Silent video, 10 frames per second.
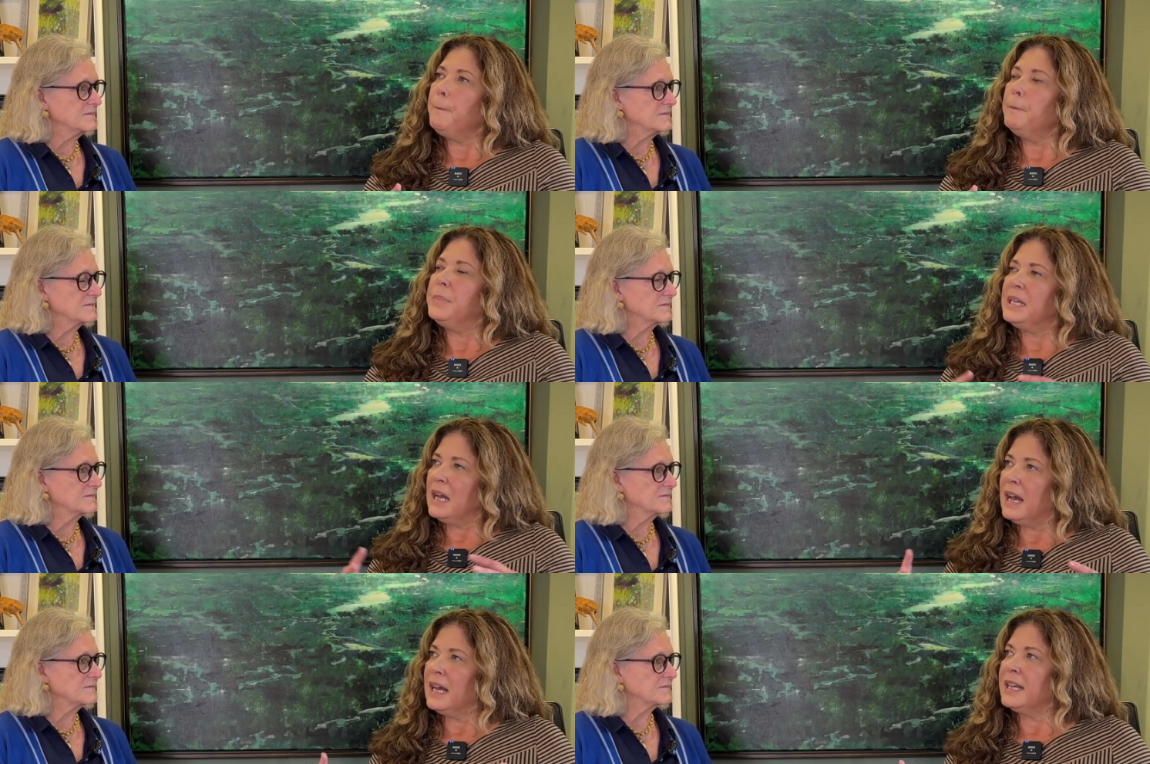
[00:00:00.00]

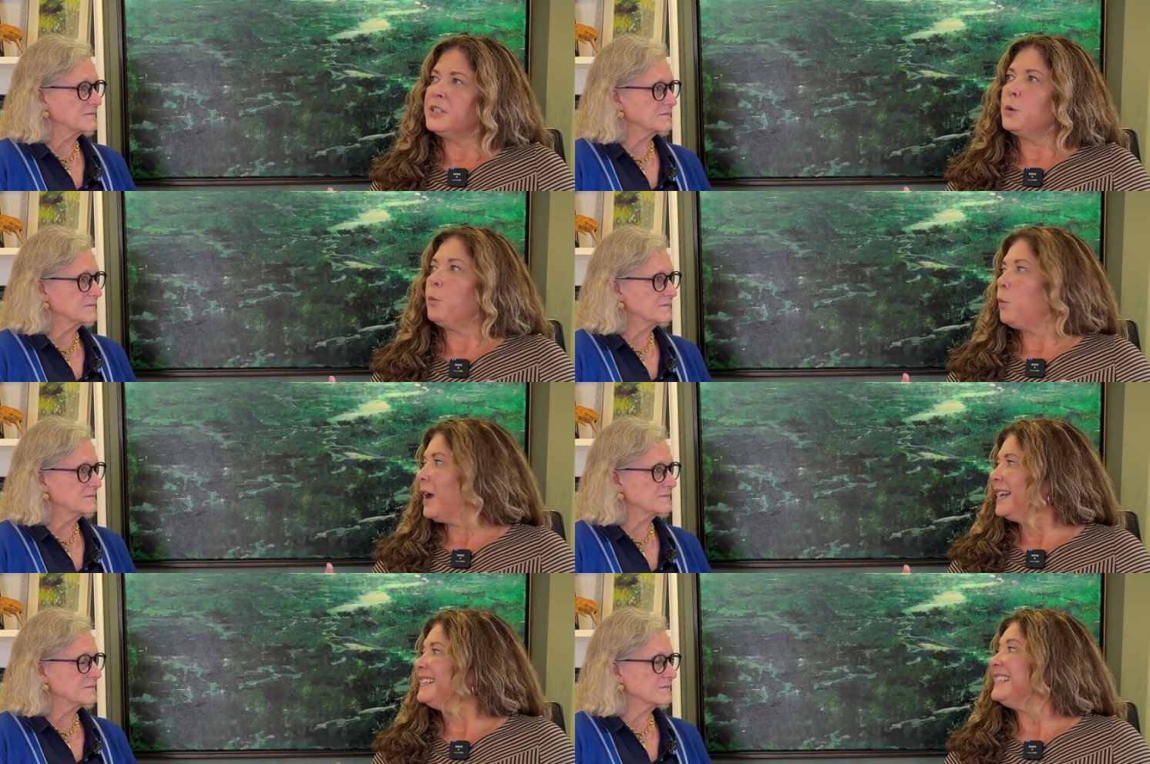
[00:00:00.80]
Speaker 1: beyond
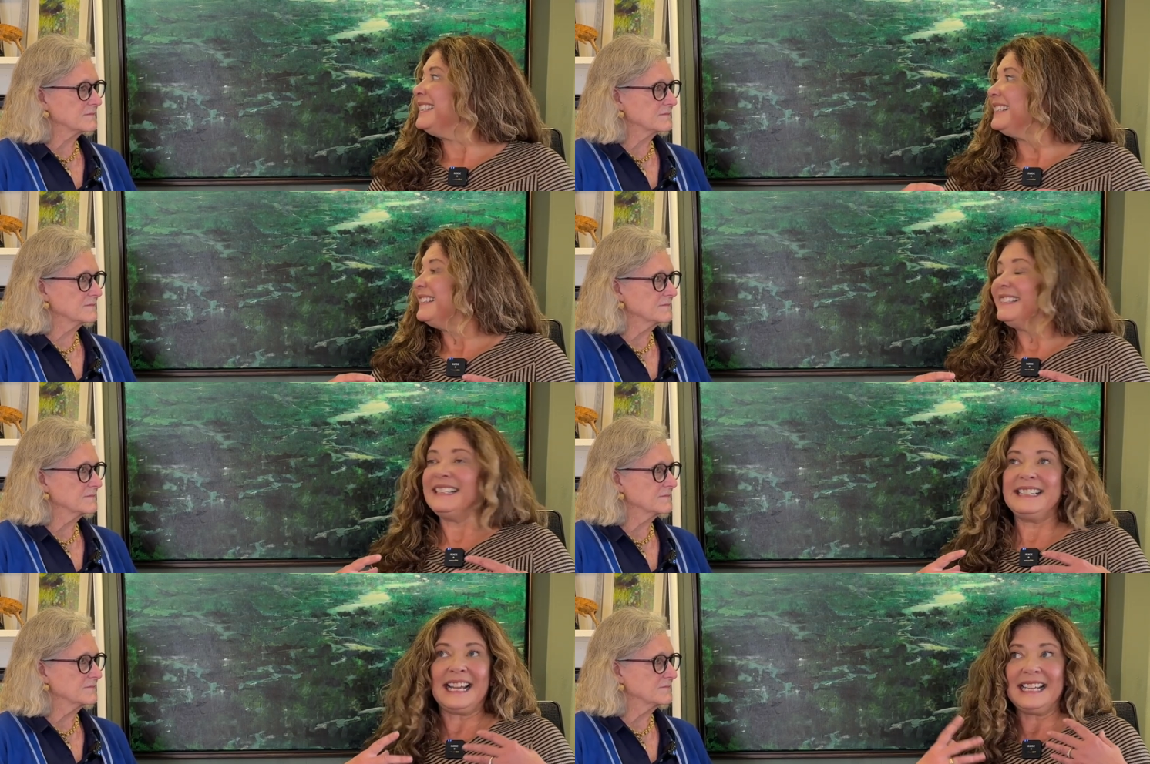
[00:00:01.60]
what
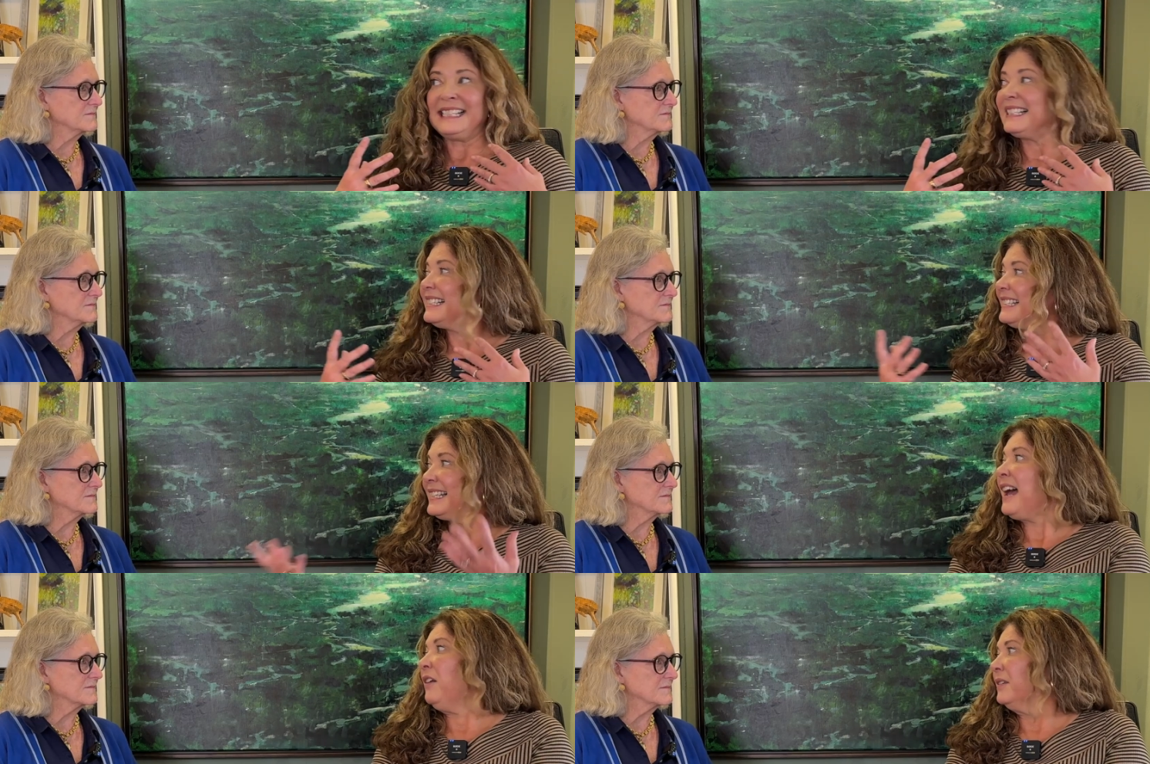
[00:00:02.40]
they
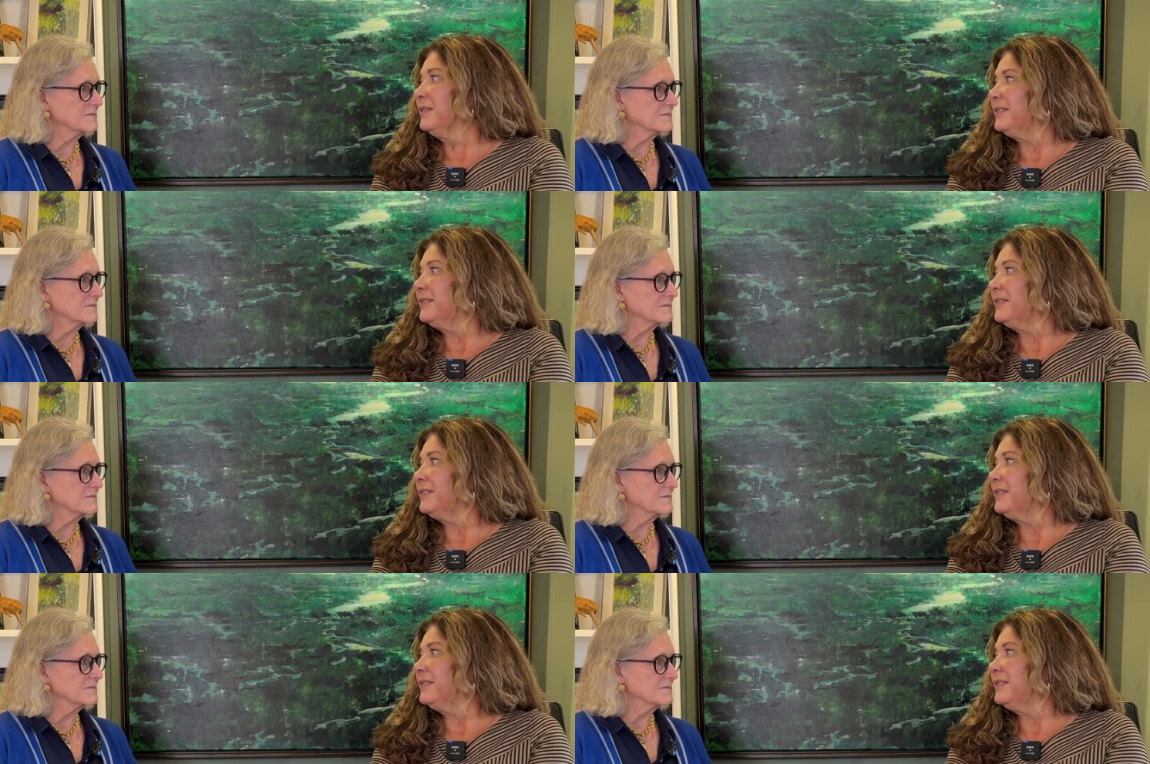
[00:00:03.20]
sell.